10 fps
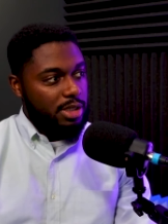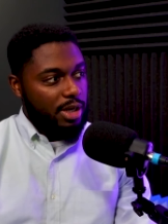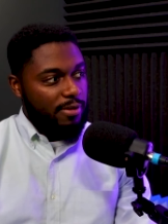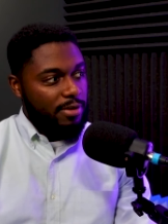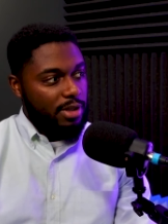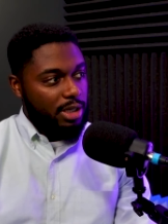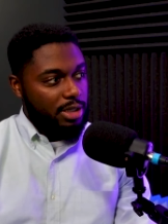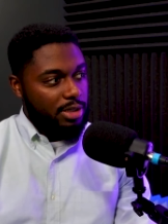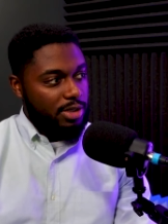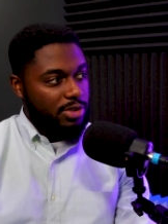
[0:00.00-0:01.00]
and I felt like
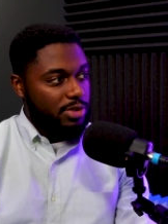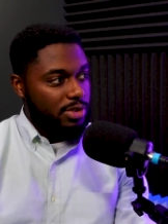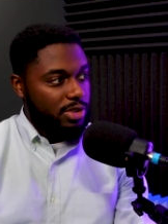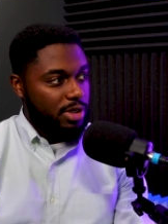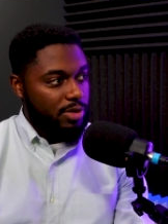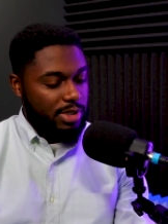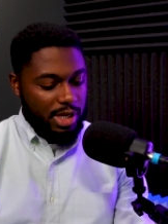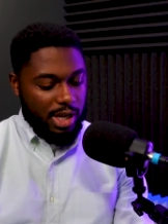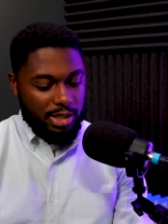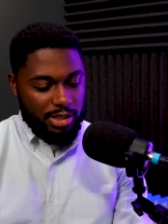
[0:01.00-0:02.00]
industrial engineering was
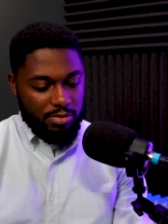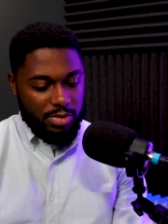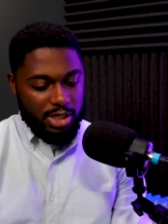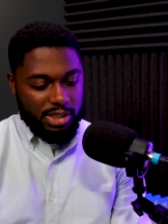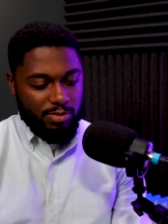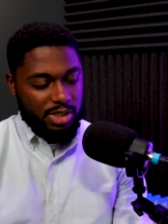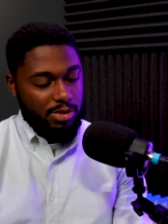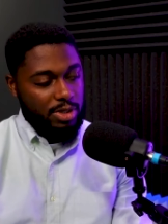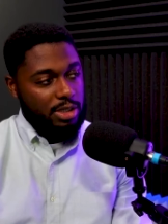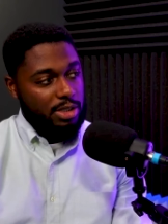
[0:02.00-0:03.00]
kind of the mix
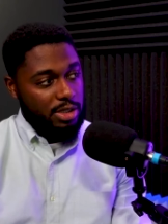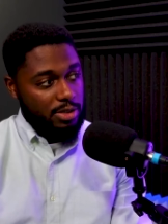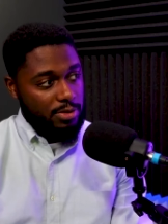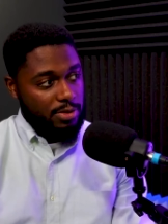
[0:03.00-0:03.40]
between the two.